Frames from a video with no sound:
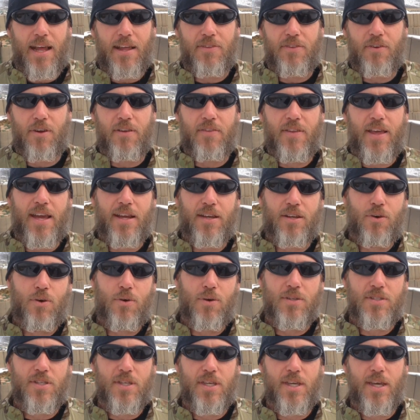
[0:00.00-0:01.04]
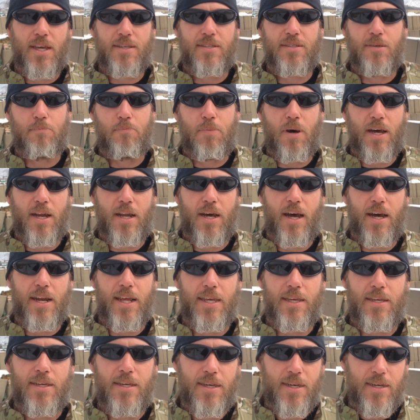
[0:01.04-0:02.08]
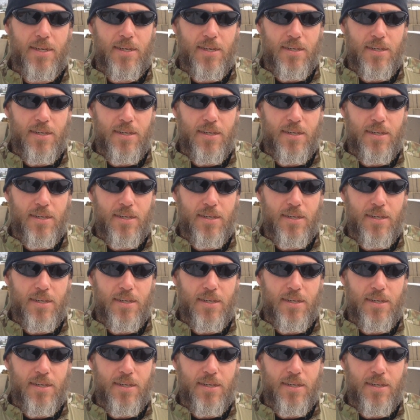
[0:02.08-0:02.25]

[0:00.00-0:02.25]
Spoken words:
Get out there on that course, kick some butt, honey.